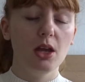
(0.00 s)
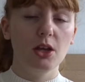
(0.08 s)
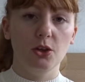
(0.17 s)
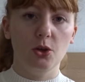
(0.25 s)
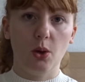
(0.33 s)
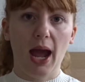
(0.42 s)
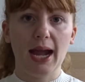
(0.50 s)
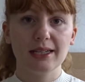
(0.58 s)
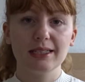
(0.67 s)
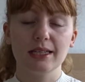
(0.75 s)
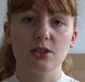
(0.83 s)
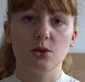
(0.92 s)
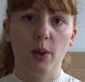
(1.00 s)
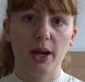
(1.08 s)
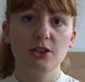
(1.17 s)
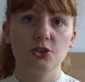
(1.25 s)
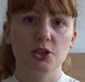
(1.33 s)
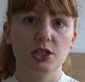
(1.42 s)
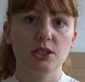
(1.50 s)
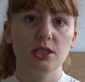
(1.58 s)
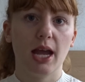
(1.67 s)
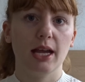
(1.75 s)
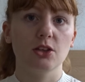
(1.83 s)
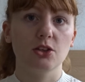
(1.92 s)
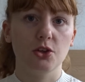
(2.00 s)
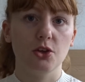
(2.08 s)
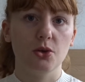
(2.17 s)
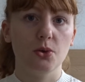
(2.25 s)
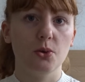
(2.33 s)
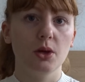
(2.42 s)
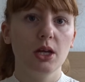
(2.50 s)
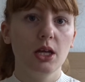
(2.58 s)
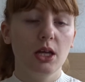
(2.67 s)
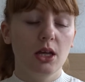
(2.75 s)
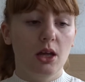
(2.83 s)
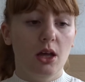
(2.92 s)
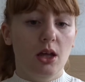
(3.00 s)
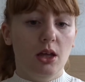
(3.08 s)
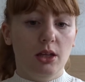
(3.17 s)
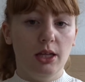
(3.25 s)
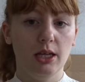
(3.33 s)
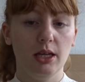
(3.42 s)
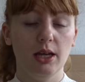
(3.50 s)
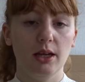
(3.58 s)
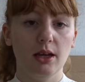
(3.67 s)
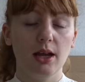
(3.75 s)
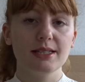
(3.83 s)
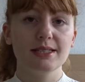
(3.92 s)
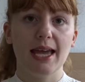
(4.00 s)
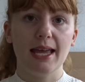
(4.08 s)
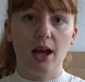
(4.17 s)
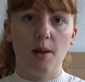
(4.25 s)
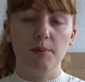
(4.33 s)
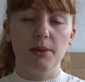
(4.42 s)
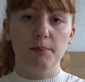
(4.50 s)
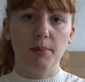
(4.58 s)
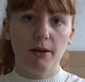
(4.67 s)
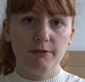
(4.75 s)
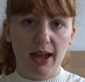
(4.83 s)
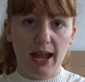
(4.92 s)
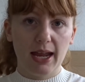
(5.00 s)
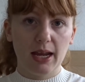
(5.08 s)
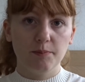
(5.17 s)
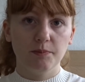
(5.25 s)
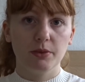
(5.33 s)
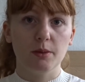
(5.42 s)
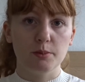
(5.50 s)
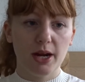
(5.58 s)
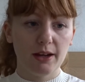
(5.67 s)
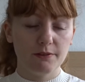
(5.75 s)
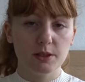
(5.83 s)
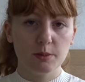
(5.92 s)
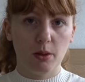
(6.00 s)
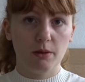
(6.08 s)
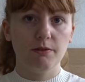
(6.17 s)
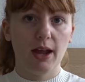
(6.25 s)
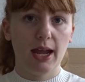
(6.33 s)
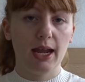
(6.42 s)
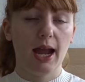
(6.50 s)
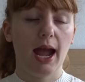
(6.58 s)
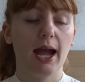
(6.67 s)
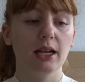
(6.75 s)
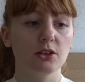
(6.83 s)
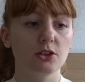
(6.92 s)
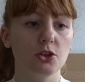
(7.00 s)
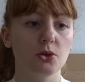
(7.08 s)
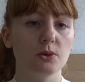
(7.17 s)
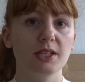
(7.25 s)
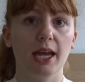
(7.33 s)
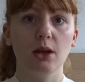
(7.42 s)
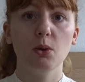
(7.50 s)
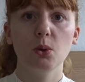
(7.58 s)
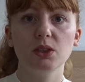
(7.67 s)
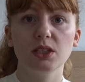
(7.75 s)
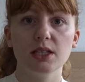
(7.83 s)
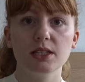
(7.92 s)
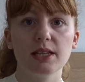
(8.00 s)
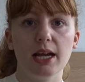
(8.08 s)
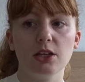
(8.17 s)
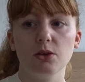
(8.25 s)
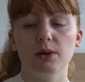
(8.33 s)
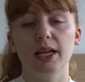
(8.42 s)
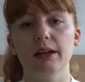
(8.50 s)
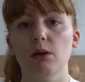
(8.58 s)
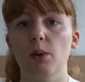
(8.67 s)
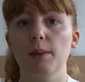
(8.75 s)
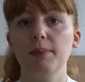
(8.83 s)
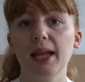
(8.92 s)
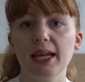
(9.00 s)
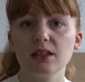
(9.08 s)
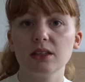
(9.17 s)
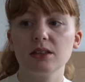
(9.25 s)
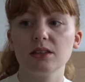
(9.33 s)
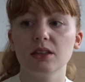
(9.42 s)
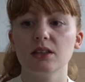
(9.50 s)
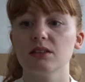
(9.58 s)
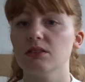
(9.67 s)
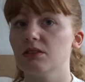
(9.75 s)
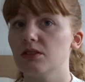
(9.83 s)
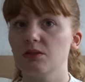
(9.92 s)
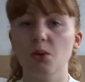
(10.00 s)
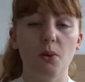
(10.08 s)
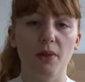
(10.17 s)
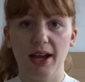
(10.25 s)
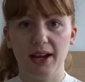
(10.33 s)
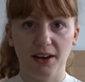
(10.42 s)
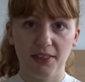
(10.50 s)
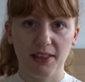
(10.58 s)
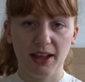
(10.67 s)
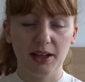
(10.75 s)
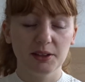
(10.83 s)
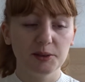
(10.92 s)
you're acting as a waitress and you set up the buffet, the breakfast buffet and you take orders and you clear away plates and all that kind of thing.